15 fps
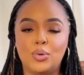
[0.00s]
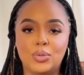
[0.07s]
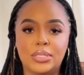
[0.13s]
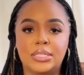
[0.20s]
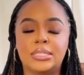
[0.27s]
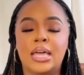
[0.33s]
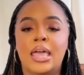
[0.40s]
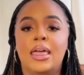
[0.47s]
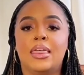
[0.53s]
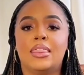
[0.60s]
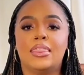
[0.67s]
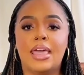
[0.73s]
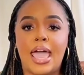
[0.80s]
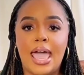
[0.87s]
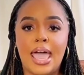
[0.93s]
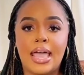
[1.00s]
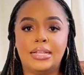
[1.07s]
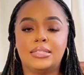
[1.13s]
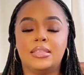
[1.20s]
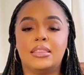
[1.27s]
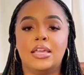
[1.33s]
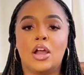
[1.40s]
understood this.
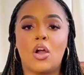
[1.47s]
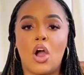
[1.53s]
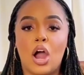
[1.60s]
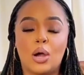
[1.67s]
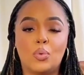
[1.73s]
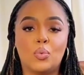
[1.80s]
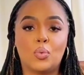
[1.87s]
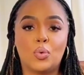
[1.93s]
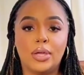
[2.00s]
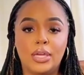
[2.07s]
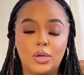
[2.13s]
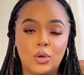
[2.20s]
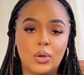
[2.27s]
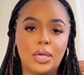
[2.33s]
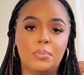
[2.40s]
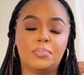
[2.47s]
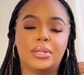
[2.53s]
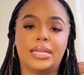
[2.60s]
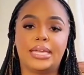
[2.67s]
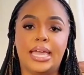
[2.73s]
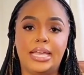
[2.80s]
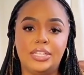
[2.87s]
She saw the
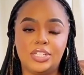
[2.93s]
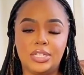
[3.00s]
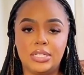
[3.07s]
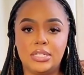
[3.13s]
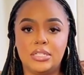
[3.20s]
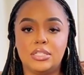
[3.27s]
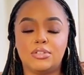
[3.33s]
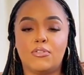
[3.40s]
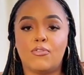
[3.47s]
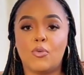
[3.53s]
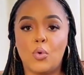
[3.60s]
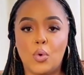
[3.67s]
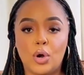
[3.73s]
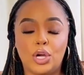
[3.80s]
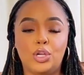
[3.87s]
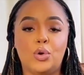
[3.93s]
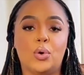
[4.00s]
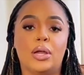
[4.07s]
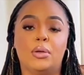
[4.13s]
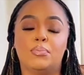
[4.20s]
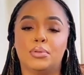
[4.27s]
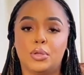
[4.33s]
danger.
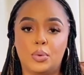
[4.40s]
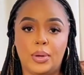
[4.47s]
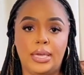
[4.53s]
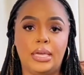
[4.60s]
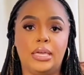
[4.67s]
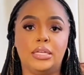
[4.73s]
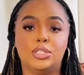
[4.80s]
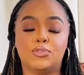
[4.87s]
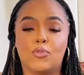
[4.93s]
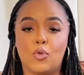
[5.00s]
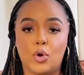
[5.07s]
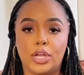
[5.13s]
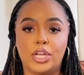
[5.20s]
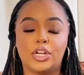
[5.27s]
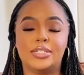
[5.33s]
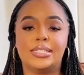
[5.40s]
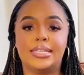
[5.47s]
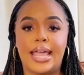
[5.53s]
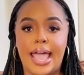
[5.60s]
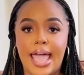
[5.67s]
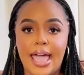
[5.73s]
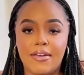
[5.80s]
But she also knew something
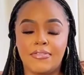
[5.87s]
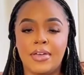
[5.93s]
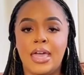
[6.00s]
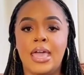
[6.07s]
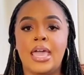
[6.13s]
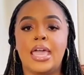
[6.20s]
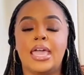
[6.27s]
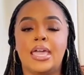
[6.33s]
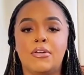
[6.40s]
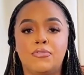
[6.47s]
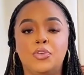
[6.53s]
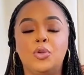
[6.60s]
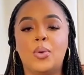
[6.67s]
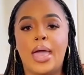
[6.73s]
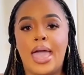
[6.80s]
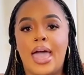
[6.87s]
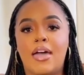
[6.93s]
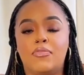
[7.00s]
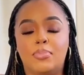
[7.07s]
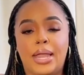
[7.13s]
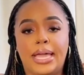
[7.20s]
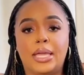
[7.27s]
else.
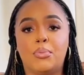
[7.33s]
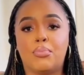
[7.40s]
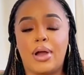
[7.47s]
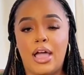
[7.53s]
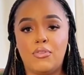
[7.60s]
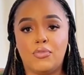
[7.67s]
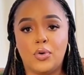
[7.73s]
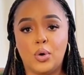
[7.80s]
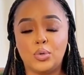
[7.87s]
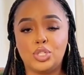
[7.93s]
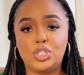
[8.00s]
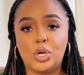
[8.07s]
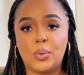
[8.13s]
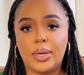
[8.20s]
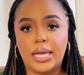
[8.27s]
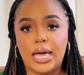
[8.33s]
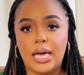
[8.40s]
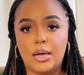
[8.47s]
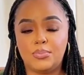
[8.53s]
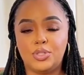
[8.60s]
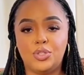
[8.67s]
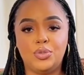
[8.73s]
Even if she gave in for one
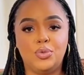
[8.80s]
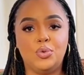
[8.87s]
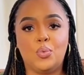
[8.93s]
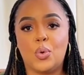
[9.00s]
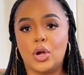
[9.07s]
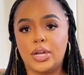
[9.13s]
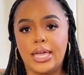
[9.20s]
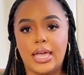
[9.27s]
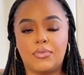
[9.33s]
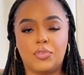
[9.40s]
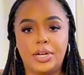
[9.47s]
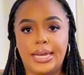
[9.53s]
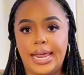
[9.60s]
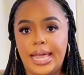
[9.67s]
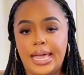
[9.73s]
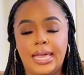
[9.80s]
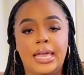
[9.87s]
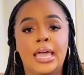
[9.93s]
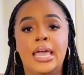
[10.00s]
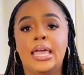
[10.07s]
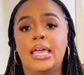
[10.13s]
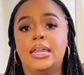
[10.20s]
night, the
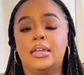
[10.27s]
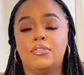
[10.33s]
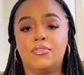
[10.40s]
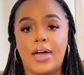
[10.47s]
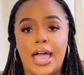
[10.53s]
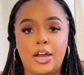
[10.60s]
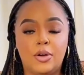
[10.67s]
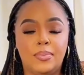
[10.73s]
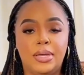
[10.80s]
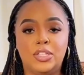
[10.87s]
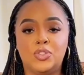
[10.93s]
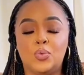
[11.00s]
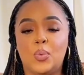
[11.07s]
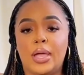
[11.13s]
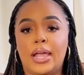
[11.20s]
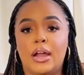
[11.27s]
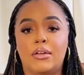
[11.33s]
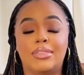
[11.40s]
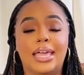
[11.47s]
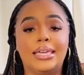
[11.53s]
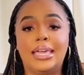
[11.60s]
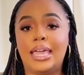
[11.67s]
consequences would last much longer than the
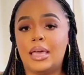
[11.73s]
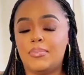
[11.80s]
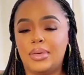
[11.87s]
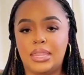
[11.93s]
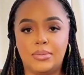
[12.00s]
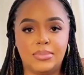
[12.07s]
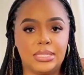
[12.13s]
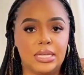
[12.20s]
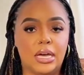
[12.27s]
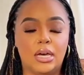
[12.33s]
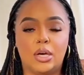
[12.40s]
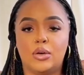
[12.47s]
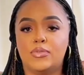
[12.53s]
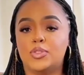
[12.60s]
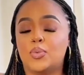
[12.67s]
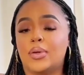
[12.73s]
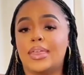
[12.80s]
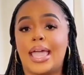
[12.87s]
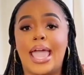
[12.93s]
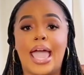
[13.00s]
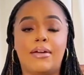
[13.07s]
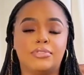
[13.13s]
memory.
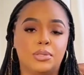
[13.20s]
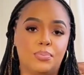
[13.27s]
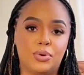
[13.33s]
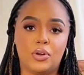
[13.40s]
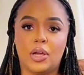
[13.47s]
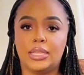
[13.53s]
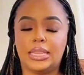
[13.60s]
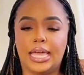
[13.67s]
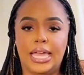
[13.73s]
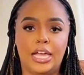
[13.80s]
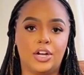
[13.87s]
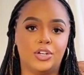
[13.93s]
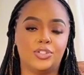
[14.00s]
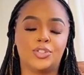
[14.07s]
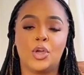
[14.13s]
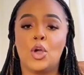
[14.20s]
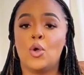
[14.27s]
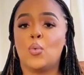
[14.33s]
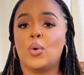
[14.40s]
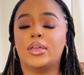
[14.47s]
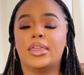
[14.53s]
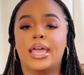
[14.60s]
Baltasar was known for
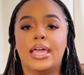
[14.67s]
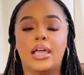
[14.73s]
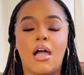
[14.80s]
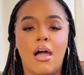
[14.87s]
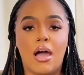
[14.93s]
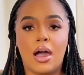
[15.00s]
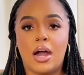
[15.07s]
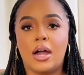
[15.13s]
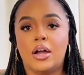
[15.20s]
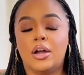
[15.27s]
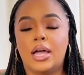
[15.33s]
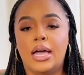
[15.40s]
leaking photos,